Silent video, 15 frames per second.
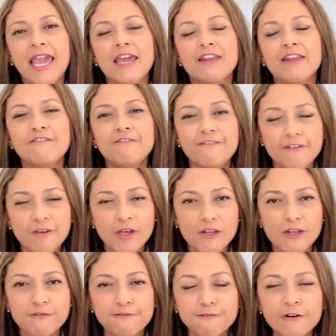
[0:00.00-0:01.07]
and
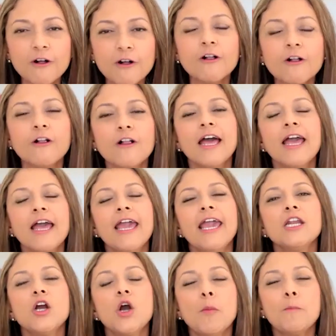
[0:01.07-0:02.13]
full
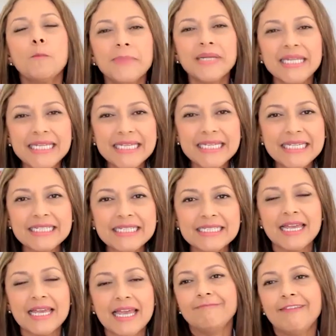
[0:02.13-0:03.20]
and complete,